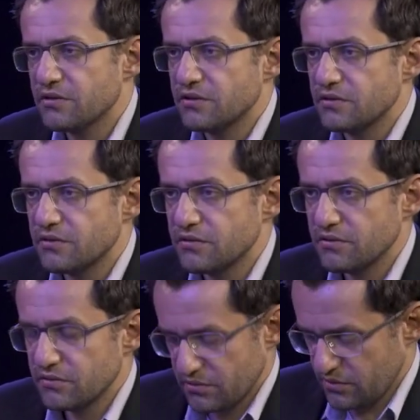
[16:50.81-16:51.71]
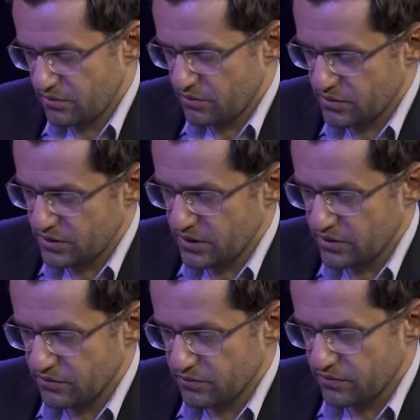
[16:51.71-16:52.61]
and it was the
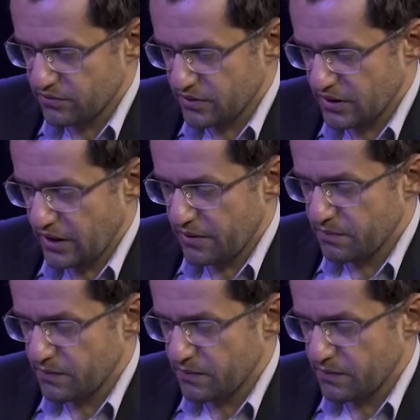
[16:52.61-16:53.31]
end of the game.